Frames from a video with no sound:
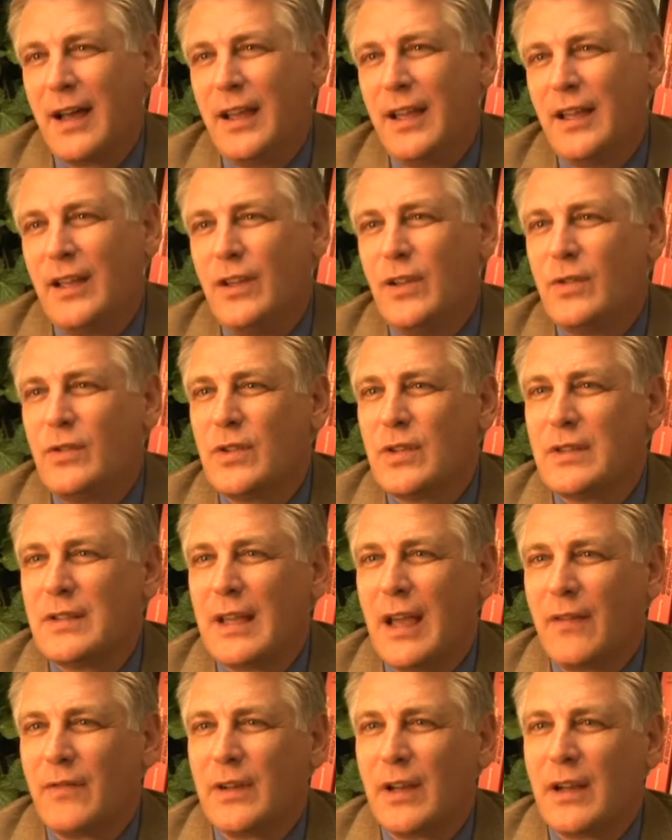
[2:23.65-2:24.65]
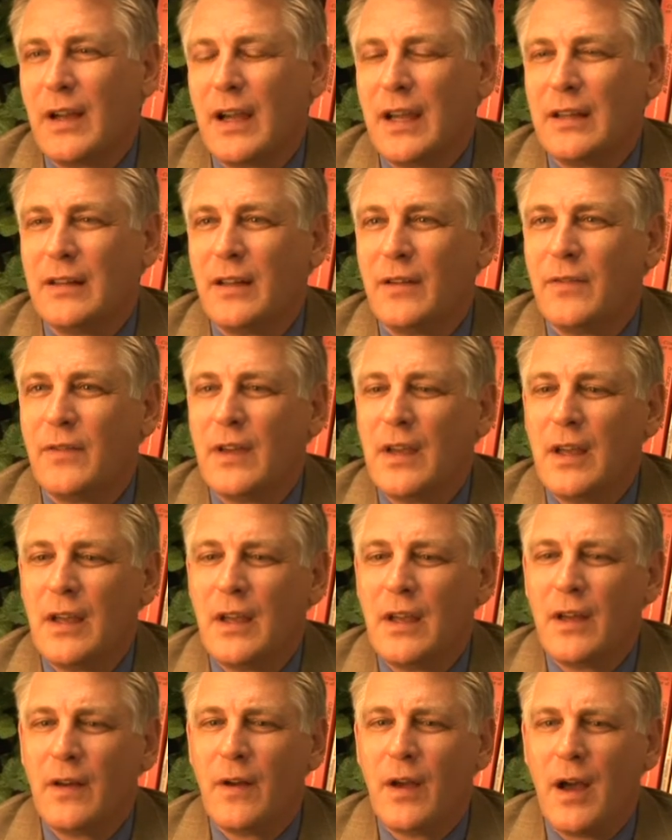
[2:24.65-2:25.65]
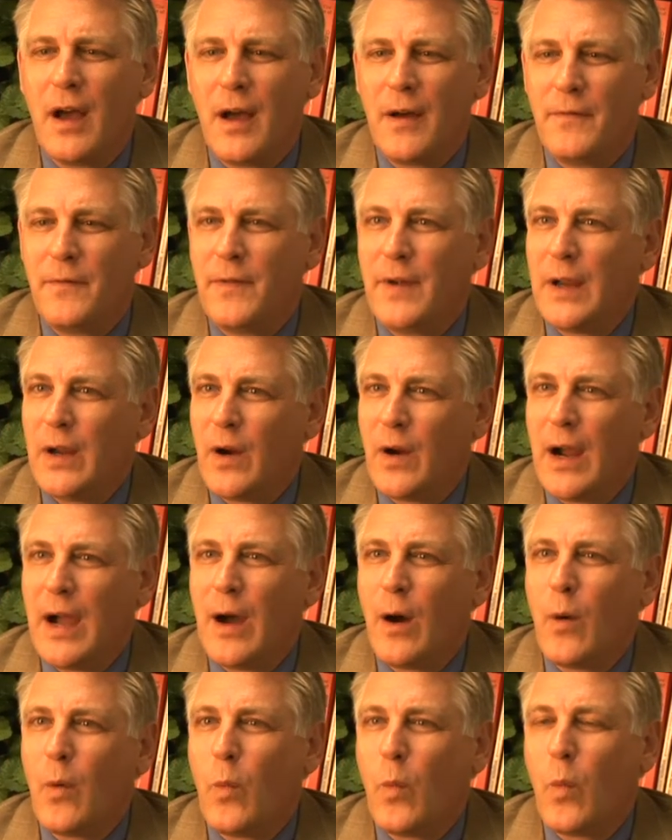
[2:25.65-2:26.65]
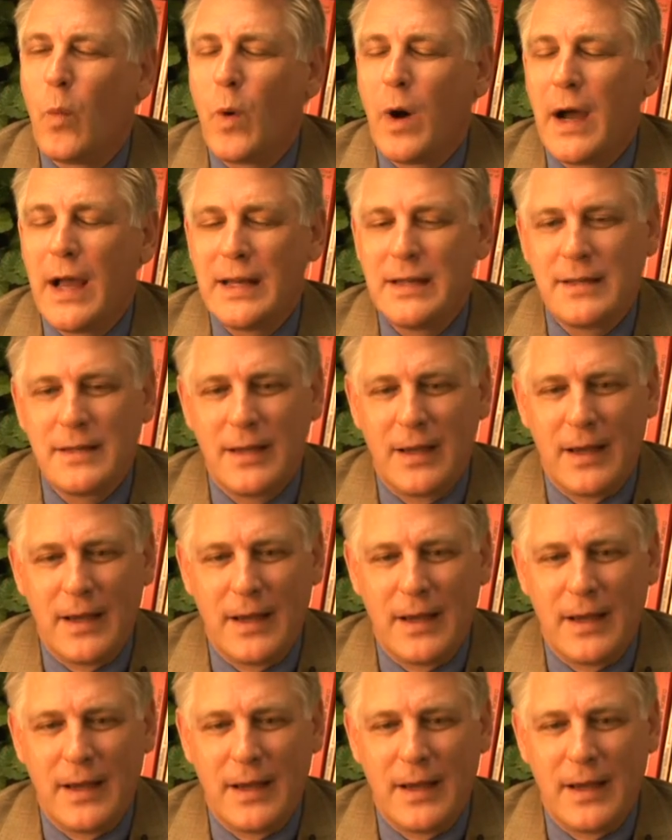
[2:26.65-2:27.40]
You just have to kind of figure out what